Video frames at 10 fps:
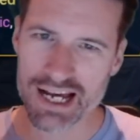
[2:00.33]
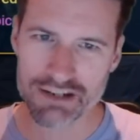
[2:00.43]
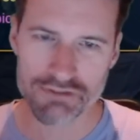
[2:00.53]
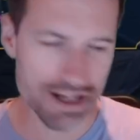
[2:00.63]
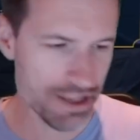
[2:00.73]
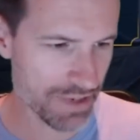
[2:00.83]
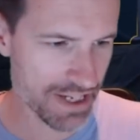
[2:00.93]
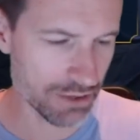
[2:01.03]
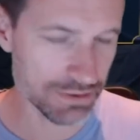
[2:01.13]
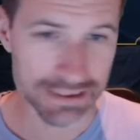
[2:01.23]
Right, there we
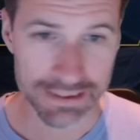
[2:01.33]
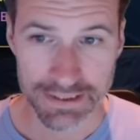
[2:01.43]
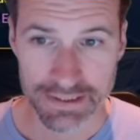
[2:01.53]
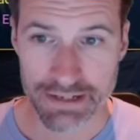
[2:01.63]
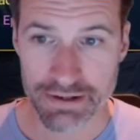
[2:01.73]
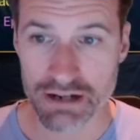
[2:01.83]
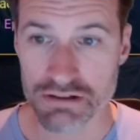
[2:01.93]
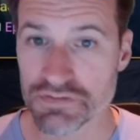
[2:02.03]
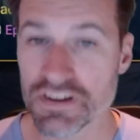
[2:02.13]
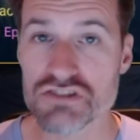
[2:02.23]
go. There we go,
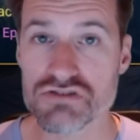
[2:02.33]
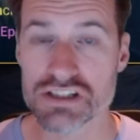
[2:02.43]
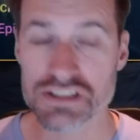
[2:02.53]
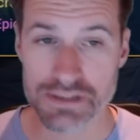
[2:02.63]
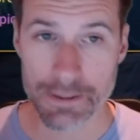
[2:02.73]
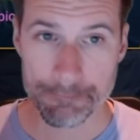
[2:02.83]
fingers crossed.